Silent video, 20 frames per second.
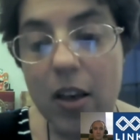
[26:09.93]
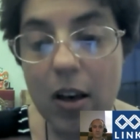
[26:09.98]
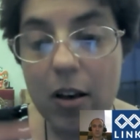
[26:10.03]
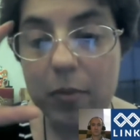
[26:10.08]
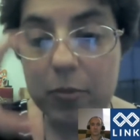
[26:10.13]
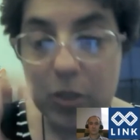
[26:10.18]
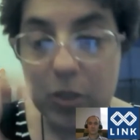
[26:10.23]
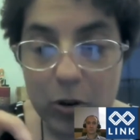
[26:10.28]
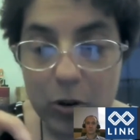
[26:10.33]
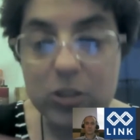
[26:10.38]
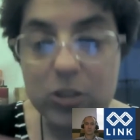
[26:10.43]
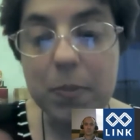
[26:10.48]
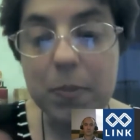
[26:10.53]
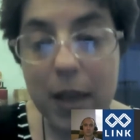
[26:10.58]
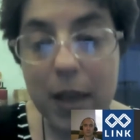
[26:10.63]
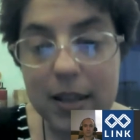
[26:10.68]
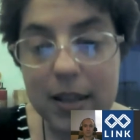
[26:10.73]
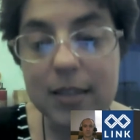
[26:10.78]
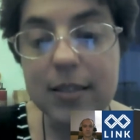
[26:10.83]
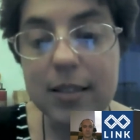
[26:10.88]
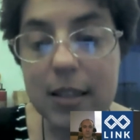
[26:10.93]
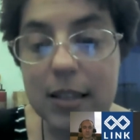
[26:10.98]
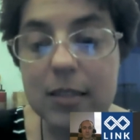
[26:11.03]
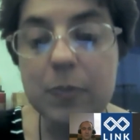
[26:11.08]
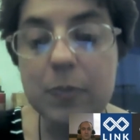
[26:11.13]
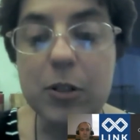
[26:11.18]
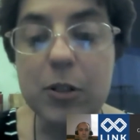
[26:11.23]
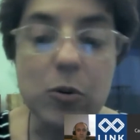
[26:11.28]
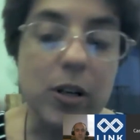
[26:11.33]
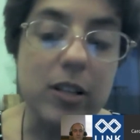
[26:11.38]
those dependencies
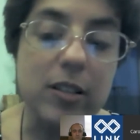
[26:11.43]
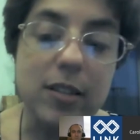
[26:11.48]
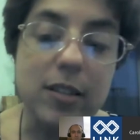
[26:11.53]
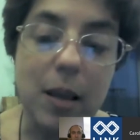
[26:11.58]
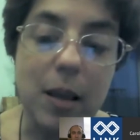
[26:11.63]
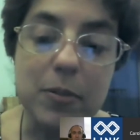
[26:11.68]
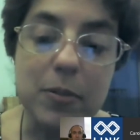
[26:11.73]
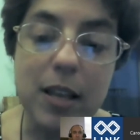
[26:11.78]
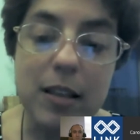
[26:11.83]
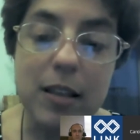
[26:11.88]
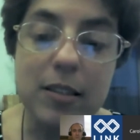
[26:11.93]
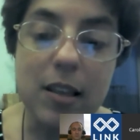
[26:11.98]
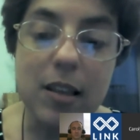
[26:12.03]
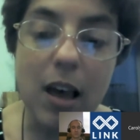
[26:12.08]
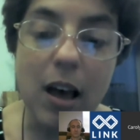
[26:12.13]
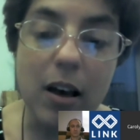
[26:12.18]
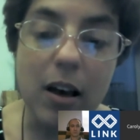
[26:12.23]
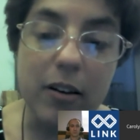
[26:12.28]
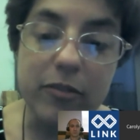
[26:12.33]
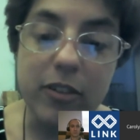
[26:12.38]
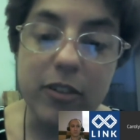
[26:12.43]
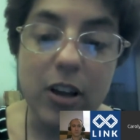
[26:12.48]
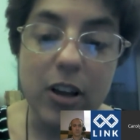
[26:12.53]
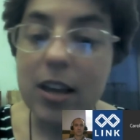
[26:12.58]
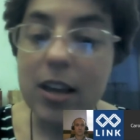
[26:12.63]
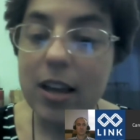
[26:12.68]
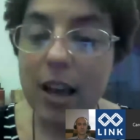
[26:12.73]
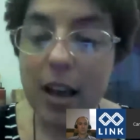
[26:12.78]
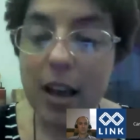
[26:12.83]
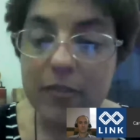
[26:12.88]
between subsets
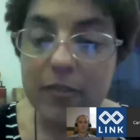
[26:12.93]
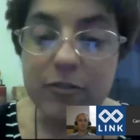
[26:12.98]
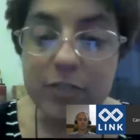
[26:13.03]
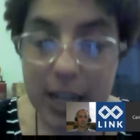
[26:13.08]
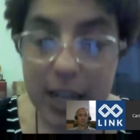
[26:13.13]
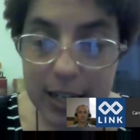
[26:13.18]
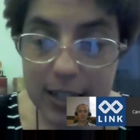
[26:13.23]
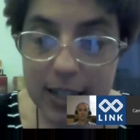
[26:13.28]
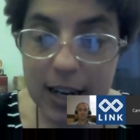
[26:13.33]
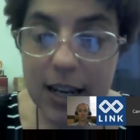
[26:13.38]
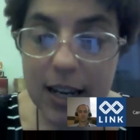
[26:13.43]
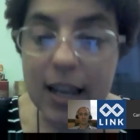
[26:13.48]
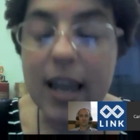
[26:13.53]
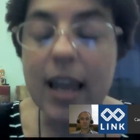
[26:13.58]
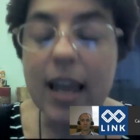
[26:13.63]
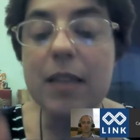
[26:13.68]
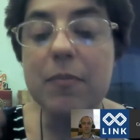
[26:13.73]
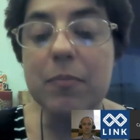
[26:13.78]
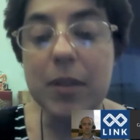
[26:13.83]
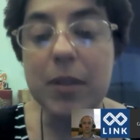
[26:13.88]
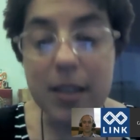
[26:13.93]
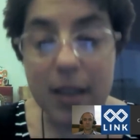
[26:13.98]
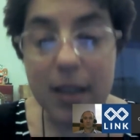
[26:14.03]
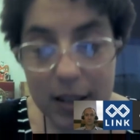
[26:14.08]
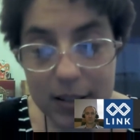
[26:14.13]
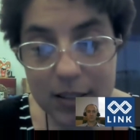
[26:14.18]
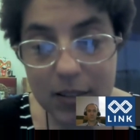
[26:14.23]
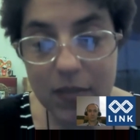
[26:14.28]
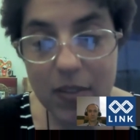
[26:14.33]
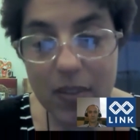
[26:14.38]
of data, and
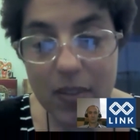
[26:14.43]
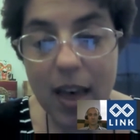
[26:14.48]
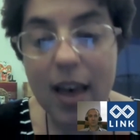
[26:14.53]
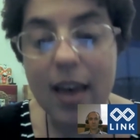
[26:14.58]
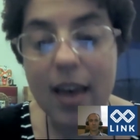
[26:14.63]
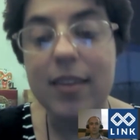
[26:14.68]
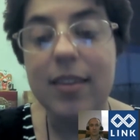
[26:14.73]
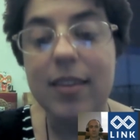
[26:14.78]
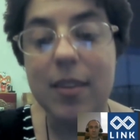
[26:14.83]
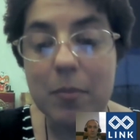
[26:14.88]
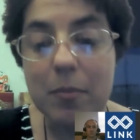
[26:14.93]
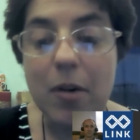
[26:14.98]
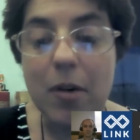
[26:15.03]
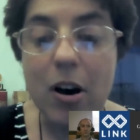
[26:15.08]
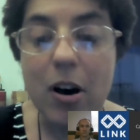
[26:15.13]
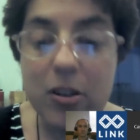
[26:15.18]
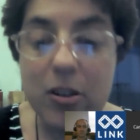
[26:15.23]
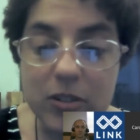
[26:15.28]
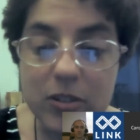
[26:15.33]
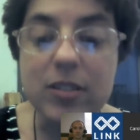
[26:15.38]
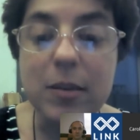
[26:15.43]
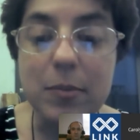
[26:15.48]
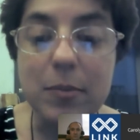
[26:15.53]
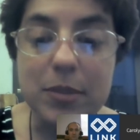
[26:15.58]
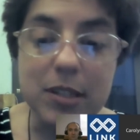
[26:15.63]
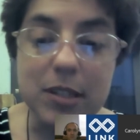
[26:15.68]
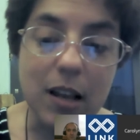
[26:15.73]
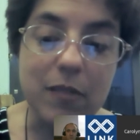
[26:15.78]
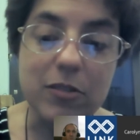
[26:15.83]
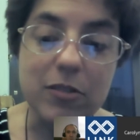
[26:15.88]
because of that, the models
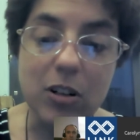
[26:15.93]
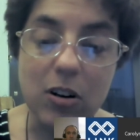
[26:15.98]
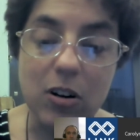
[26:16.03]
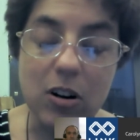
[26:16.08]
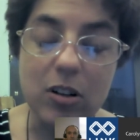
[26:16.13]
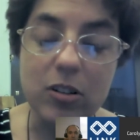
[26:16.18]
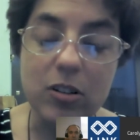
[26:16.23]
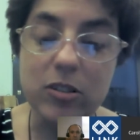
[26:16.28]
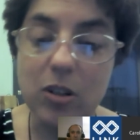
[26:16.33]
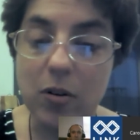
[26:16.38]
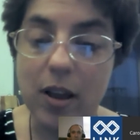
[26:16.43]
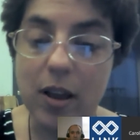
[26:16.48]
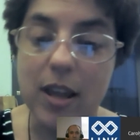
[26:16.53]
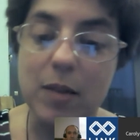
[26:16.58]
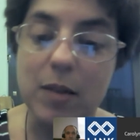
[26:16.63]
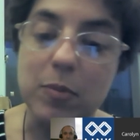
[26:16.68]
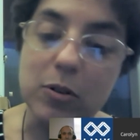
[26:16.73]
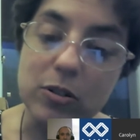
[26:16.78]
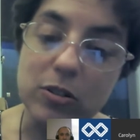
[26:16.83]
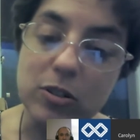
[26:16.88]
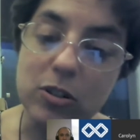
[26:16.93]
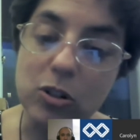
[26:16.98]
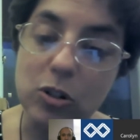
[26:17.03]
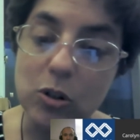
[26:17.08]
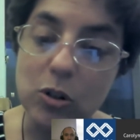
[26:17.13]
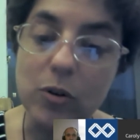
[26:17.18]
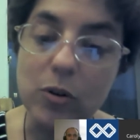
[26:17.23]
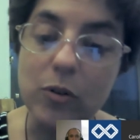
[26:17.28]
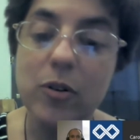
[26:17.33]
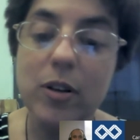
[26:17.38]
themselves are also able
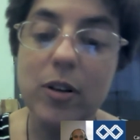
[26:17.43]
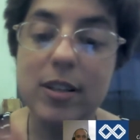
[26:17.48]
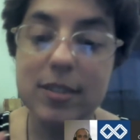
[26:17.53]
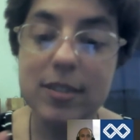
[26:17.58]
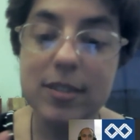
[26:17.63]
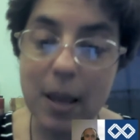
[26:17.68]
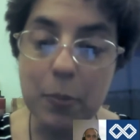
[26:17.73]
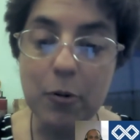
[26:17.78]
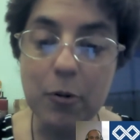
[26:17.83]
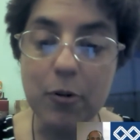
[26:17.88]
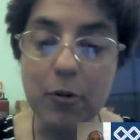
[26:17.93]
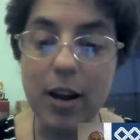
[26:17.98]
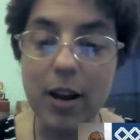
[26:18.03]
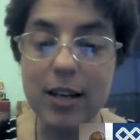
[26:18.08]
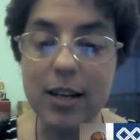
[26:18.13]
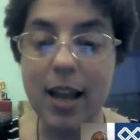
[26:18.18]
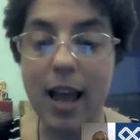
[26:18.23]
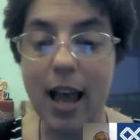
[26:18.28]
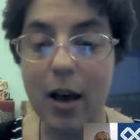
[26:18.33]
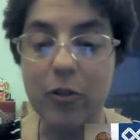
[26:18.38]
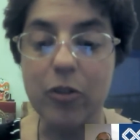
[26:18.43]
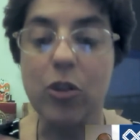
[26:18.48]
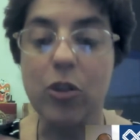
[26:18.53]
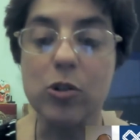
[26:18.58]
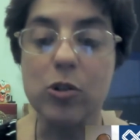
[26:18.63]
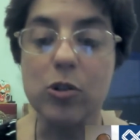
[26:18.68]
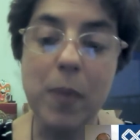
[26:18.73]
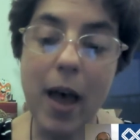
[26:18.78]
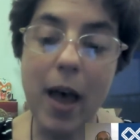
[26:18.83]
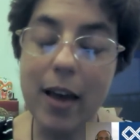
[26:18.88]
to separate out those
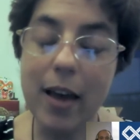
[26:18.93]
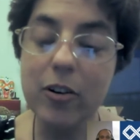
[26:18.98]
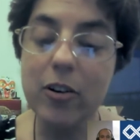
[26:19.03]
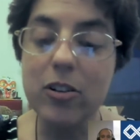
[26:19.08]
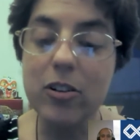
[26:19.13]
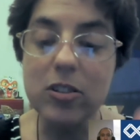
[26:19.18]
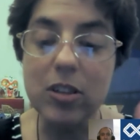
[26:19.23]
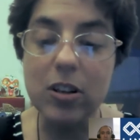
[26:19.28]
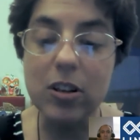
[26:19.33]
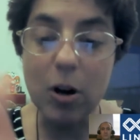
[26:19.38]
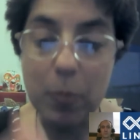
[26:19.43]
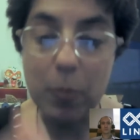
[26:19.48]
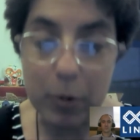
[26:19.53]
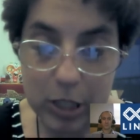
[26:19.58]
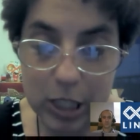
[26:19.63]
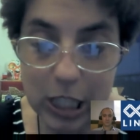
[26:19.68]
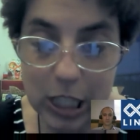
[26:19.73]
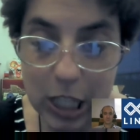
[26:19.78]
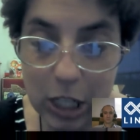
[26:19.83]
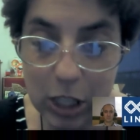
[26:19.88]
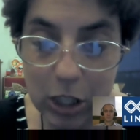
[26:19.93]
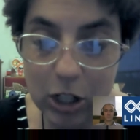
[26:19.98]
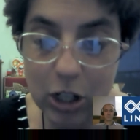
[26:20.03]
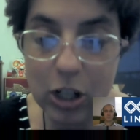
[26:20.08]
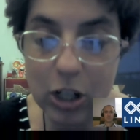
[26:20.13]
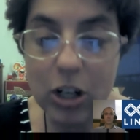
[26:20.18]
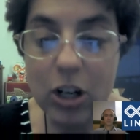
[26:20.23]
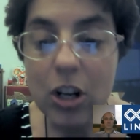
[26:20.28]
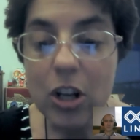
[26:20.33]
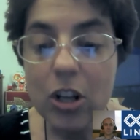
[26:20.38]
patterns that are
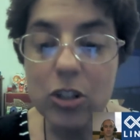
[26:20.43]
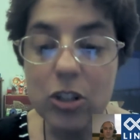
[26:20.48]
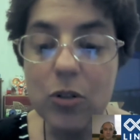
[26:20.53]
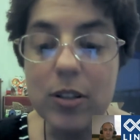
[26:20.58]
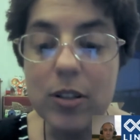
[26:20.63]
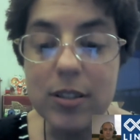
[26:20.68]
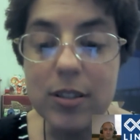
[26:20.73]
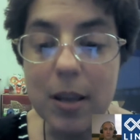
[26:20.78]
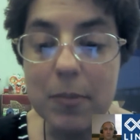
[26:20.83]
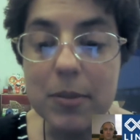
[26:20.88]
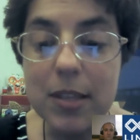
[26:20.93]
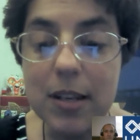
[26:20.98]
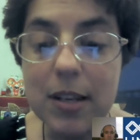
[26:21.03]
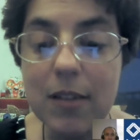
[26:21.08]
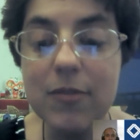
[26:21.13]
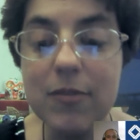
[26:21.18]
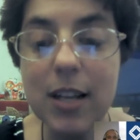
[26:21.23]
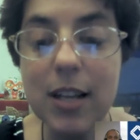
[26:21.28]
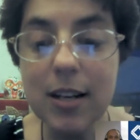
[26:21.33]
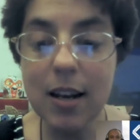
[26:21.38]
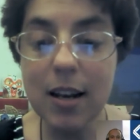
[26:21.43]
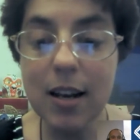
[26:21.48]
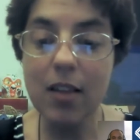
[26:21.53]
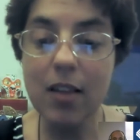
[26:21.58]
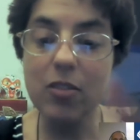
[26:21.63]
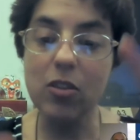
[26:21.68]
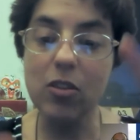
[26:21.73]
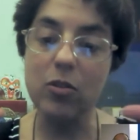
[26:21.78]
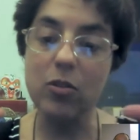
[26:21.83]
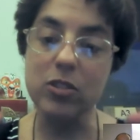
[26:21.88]
particular to a subset of data and
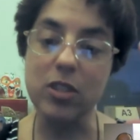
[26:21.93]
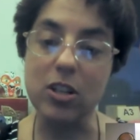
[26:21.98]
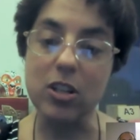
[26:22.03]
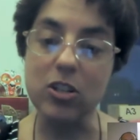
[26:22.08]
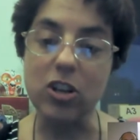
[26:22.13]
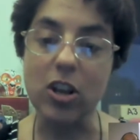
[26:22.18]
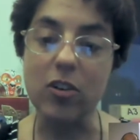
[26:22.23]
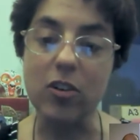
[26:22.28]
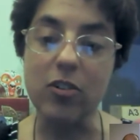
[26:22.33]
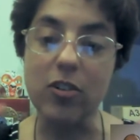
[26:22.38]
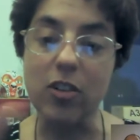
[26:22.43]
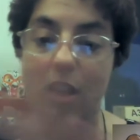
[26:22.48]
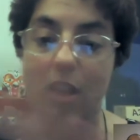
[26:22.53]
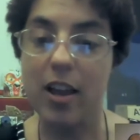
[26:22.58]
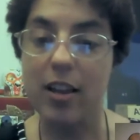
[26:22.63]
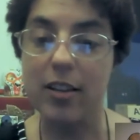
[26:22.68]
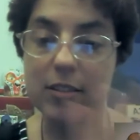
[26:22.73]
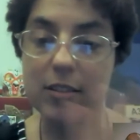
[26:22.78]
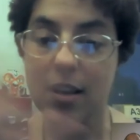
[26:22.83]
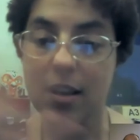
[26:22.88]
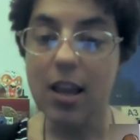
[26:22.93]
those that generalize